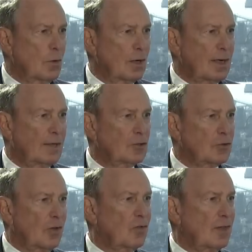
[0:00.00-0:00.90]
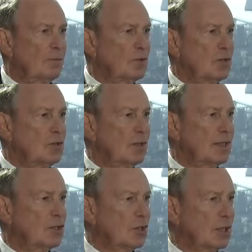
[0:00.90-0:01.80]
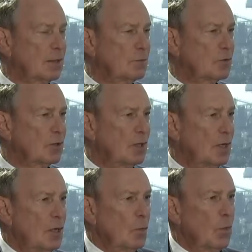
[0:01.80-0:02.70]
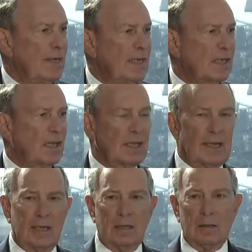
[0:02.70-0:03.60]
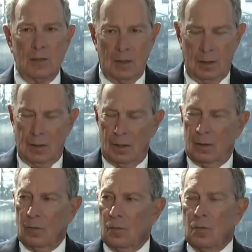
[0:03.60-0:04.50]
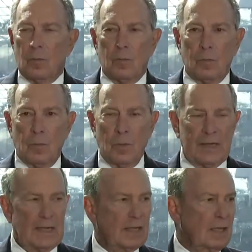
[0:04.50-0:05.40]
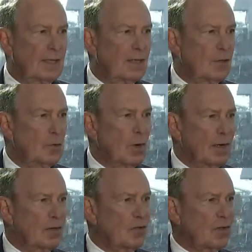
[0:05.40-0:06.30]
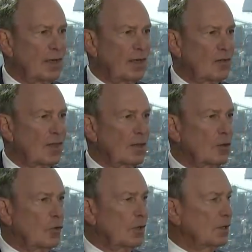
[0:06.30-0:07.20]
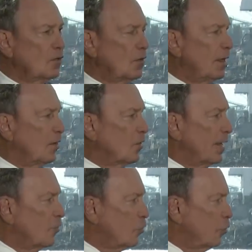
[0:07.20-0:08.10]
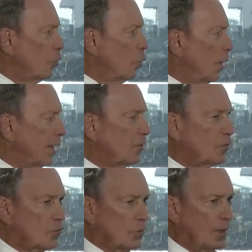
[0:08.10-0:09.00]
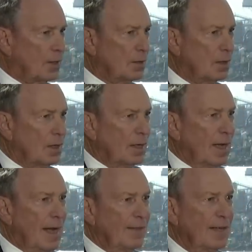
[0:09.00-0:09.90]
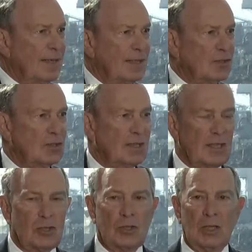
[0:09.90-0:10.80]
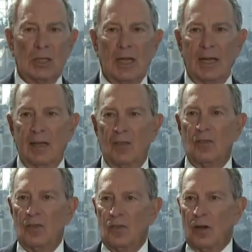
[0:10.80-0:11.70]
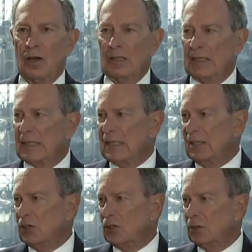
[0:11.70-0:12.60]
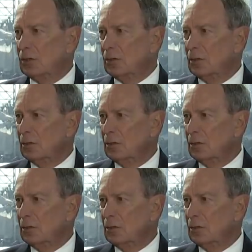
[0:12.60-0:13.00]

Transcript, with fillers: work and trust them to do their jobs. We need a leader we need a leader who understands that loyalty is a two-way street and that international alliances are essential.